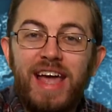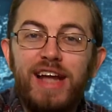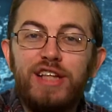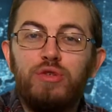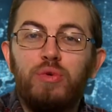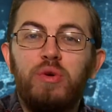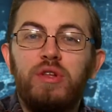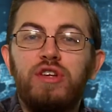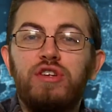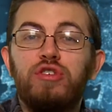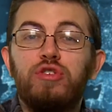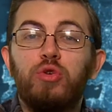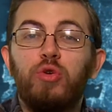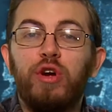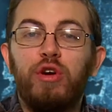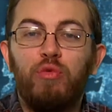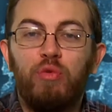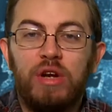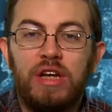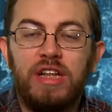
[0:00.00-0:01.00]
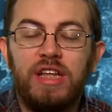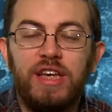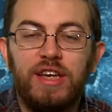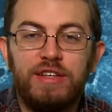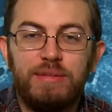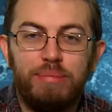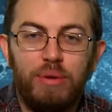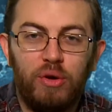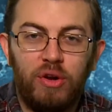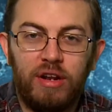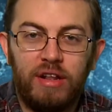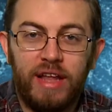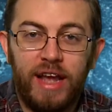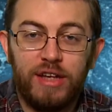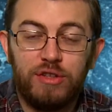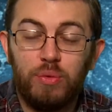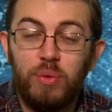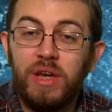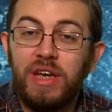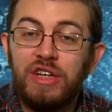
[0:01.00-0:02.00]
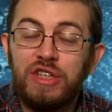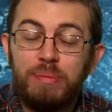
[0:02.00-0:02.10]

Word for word: that's where this story really exploded last week,